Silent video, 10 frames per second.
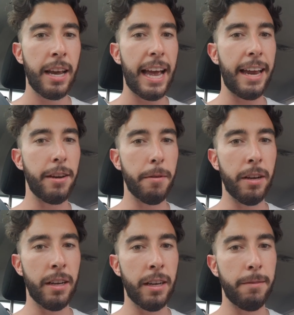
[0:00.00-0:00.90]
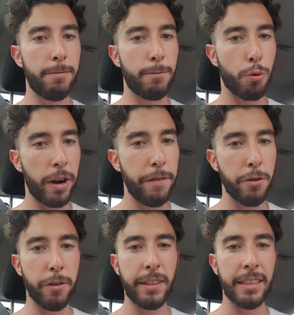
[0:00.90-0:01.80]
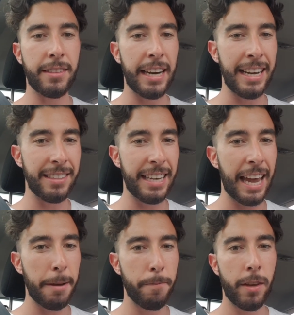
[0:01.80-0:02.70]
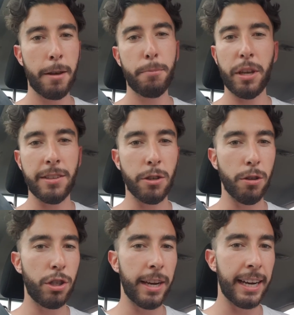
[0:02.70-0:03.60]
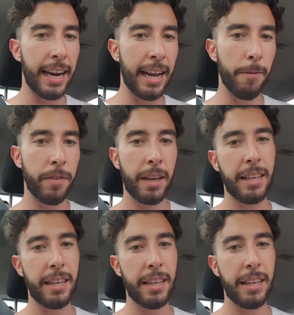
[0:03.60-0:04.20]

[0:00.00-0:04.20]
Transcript: and a preview of today's game, please go check it out.